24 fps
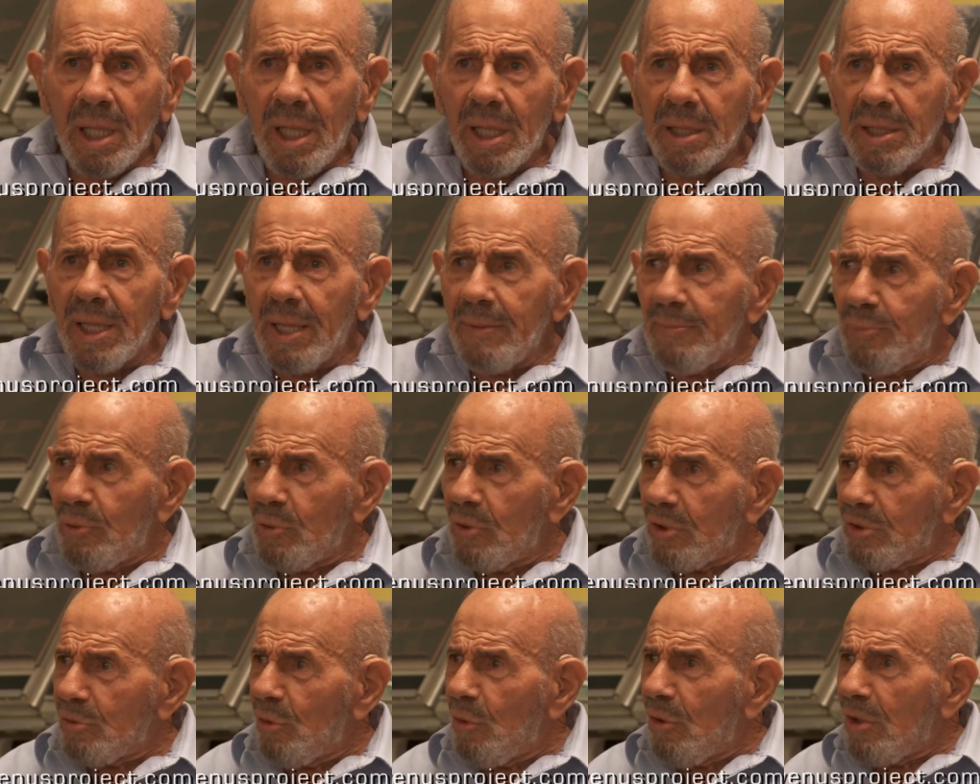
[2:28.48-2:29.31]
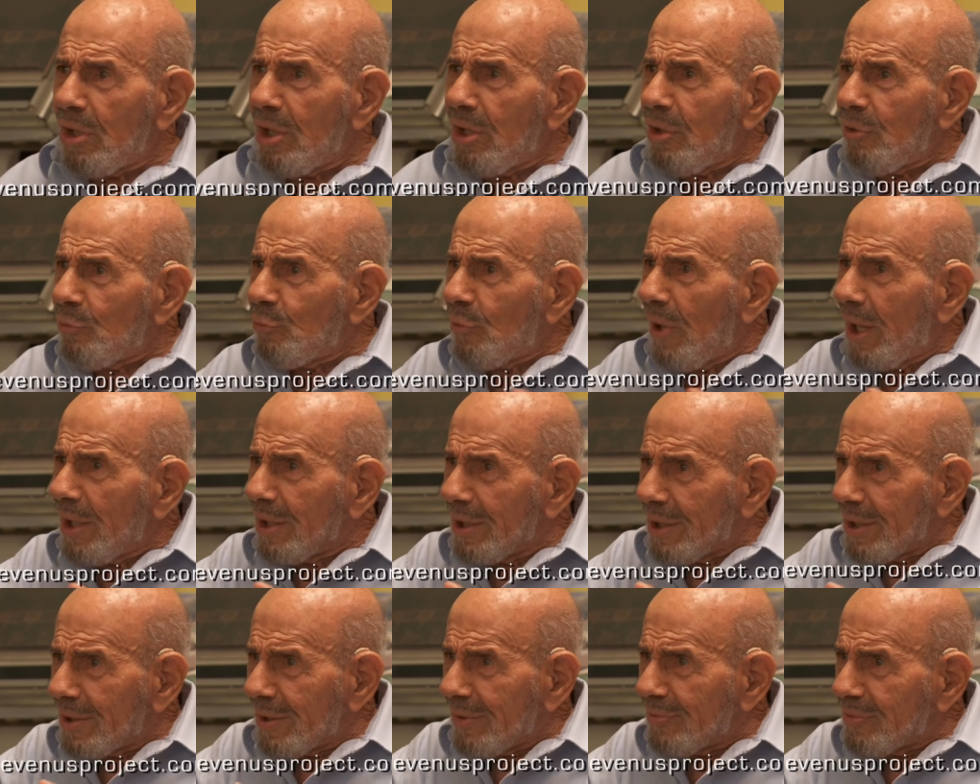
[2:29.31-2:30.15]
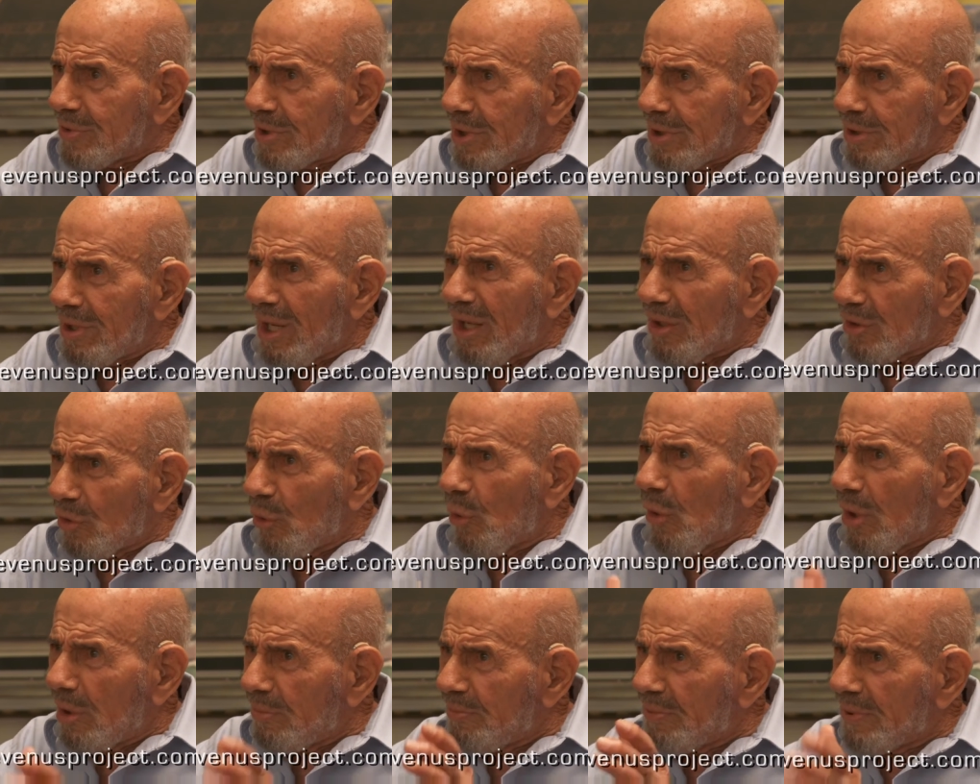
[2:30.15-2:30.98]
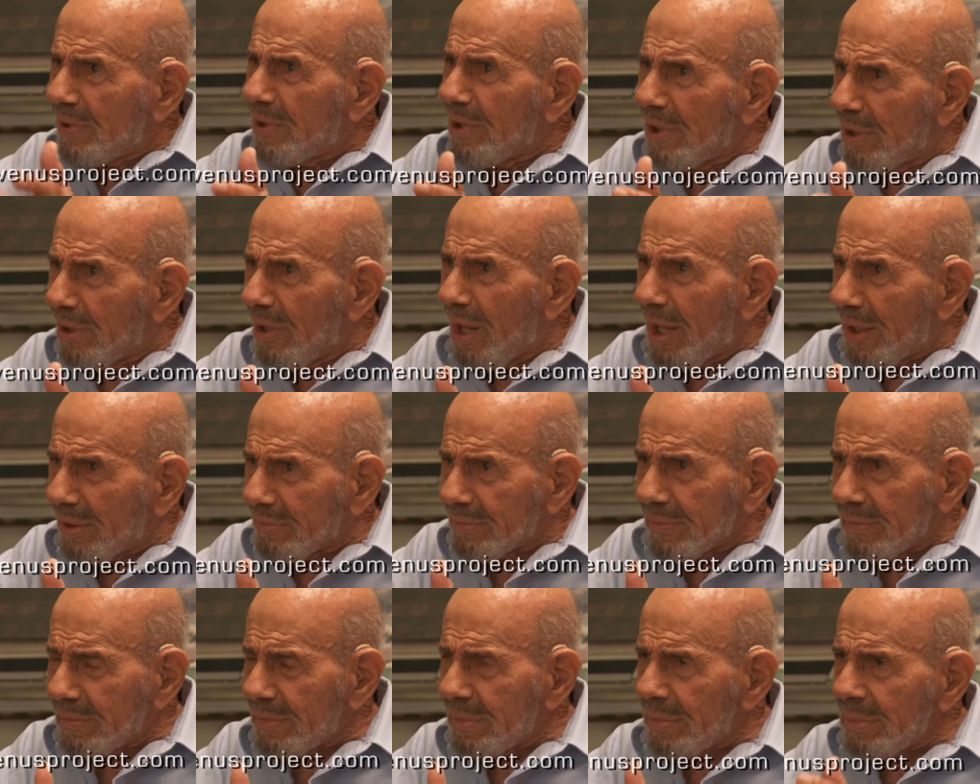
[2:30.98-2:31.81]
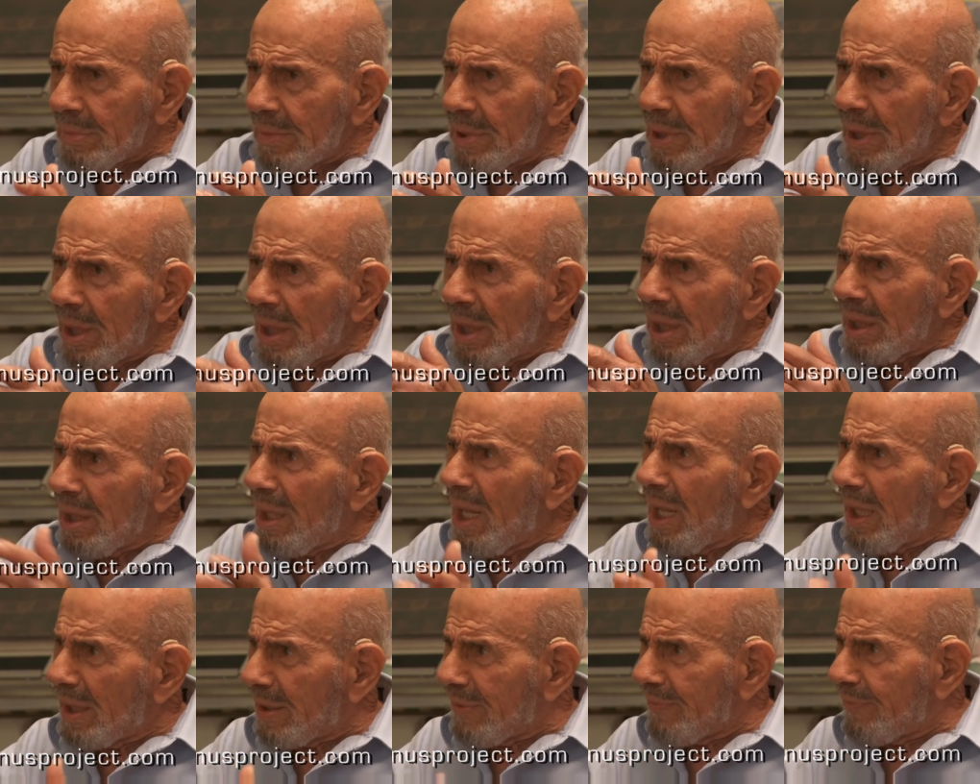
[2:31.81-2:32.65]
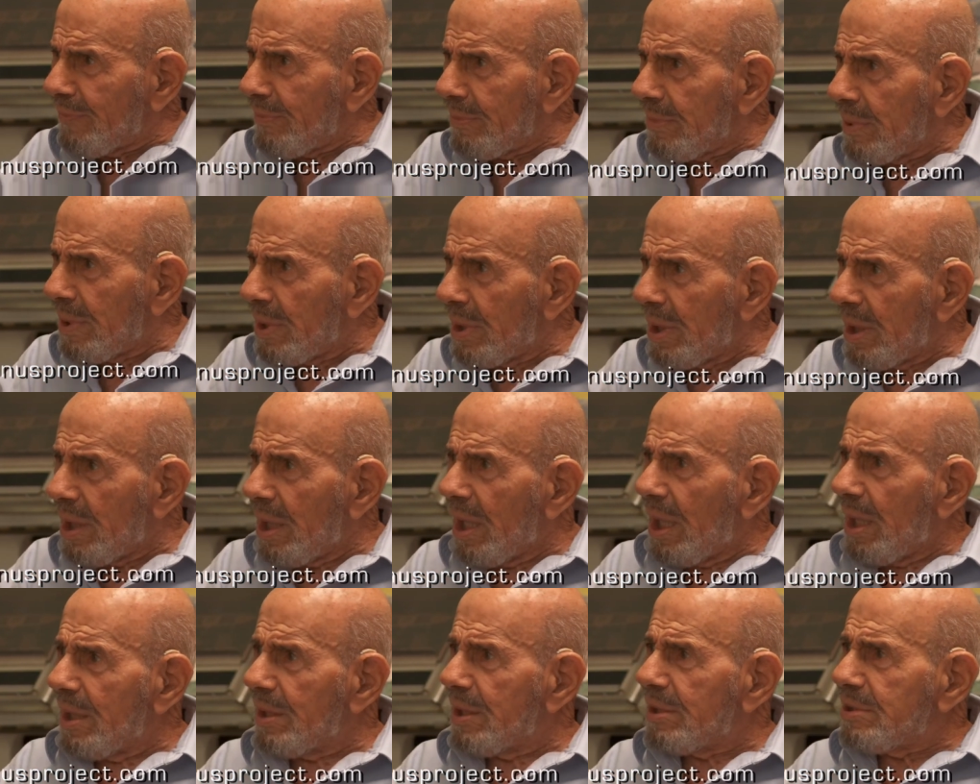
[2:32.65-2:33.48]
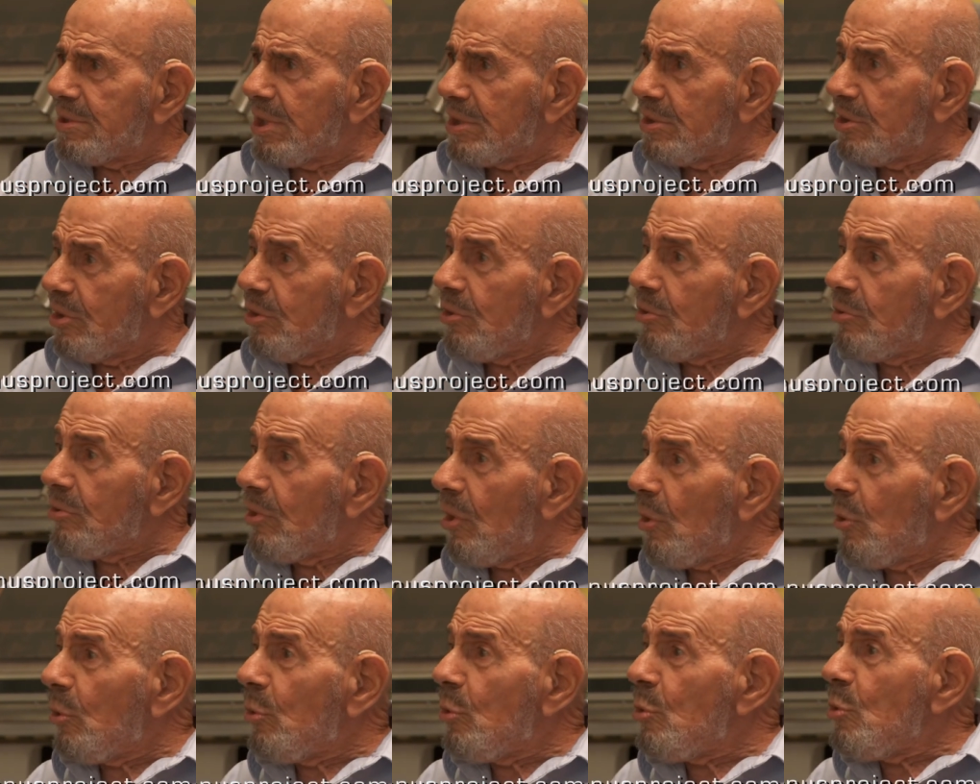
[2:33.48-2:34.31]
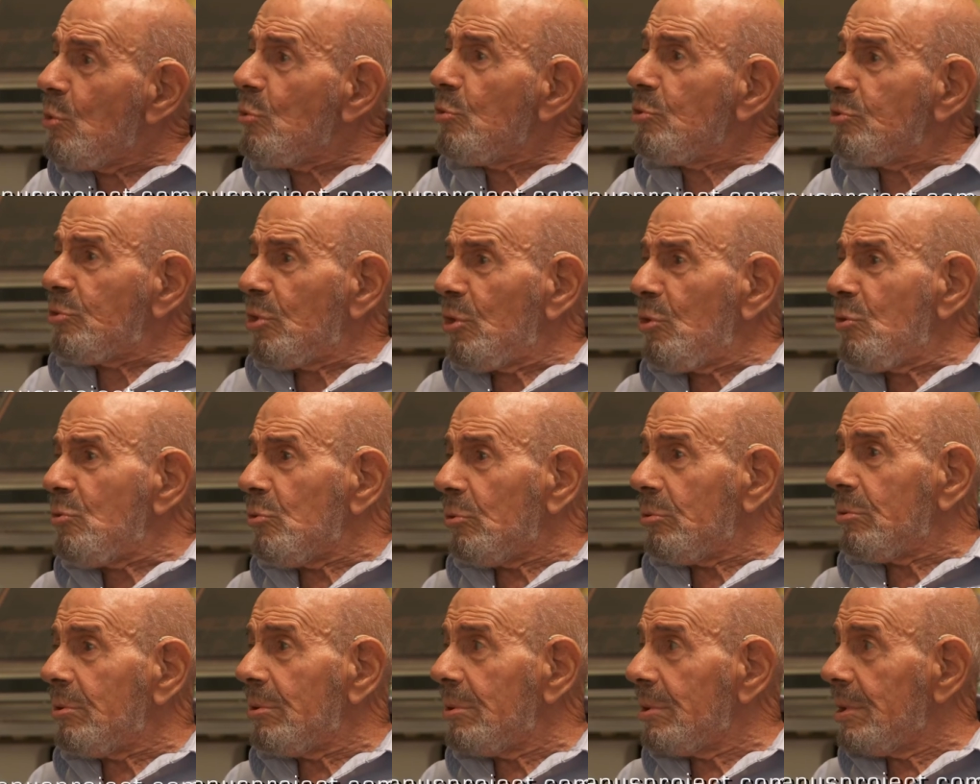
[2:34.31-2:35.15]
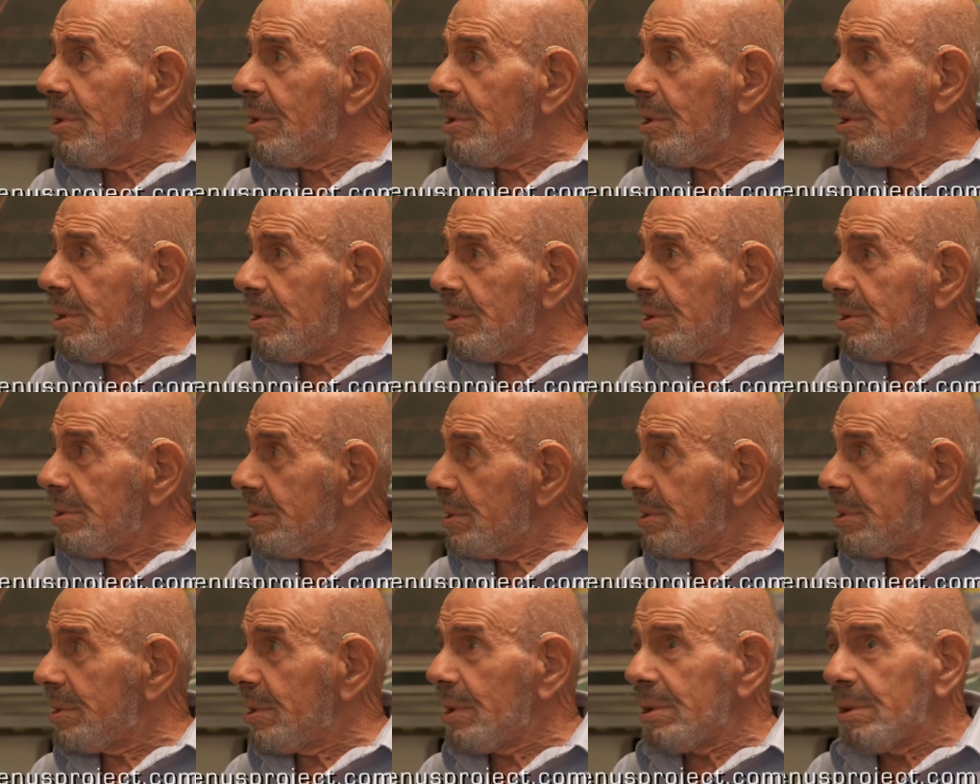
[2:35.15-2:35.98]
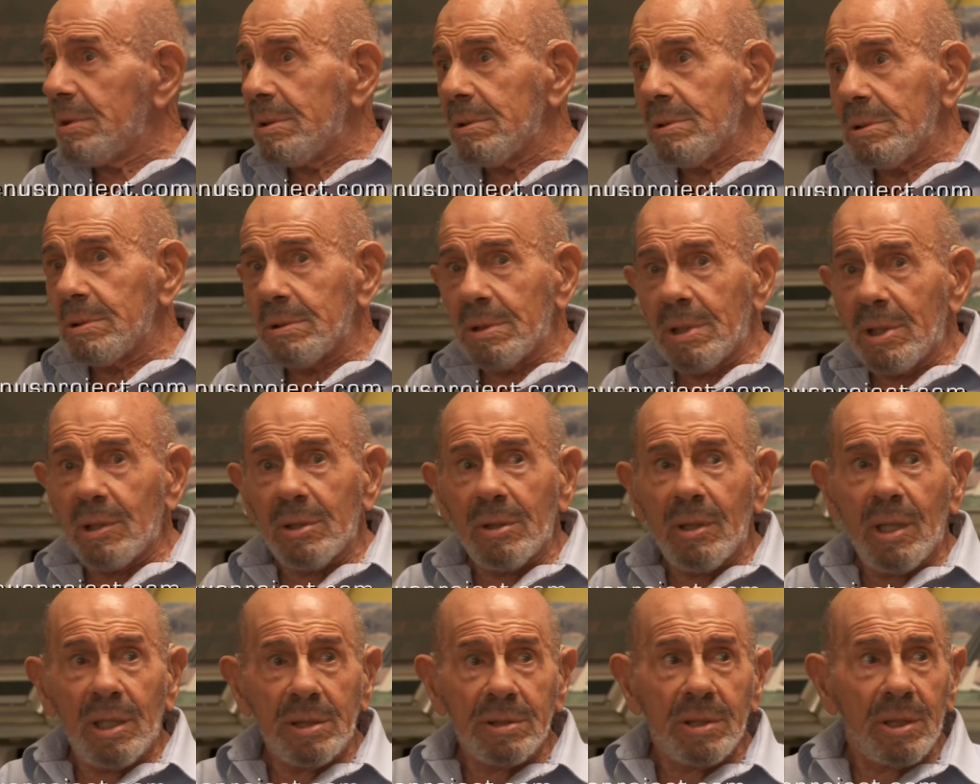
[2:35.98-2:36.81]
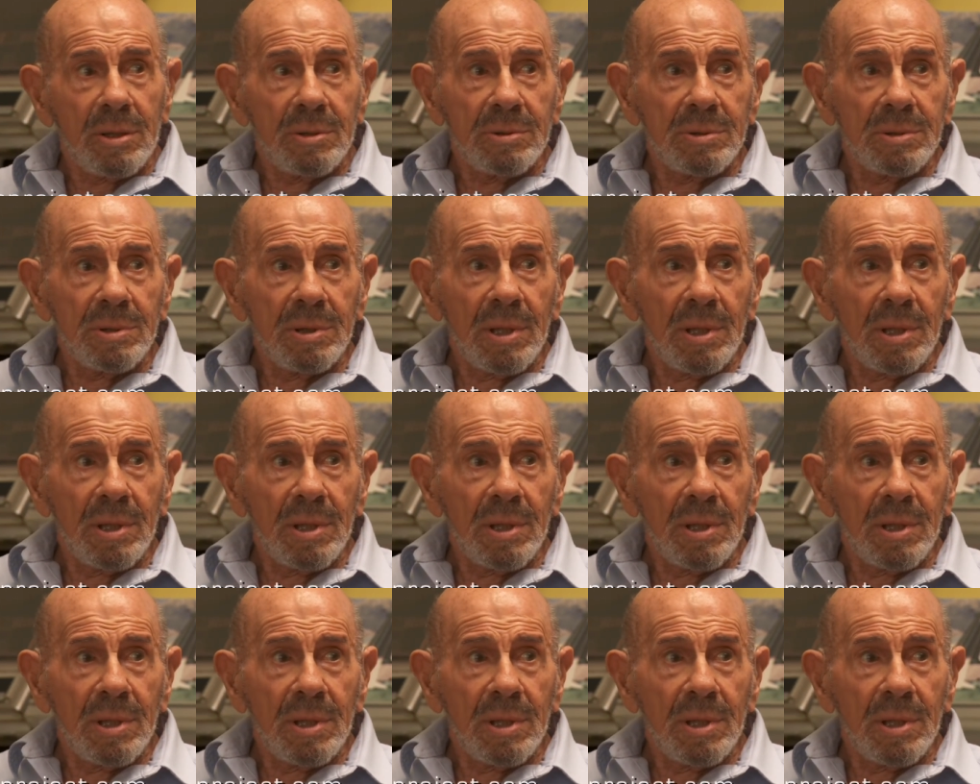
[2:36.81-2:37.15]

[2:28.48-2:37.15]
And they brought all her relatives in, not all, but a lot of them. And they said, do you know who's who? She said, no, I don't.